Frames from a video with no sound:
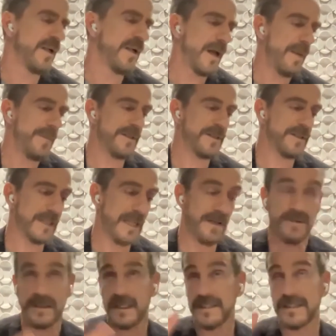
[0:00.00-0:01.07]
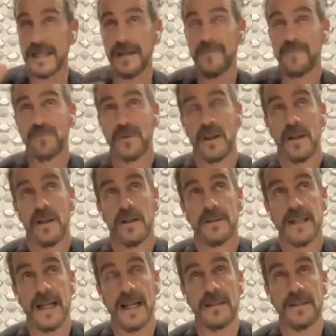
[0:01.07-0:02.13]
I mean, there's a lot of things that that
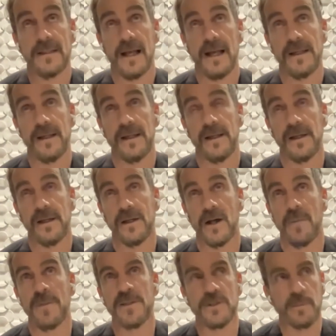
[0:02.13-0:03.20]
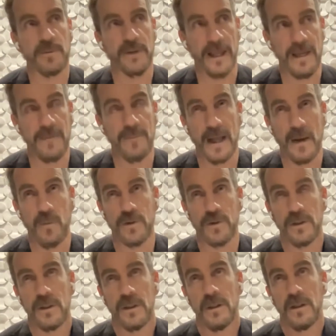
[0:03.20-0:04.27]
I, I come into play, but I would
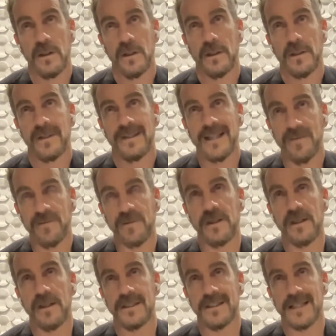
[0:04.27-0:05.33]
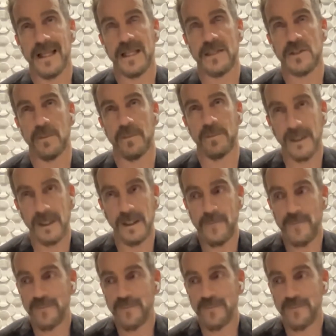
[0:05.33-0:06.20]
definitely say that to me,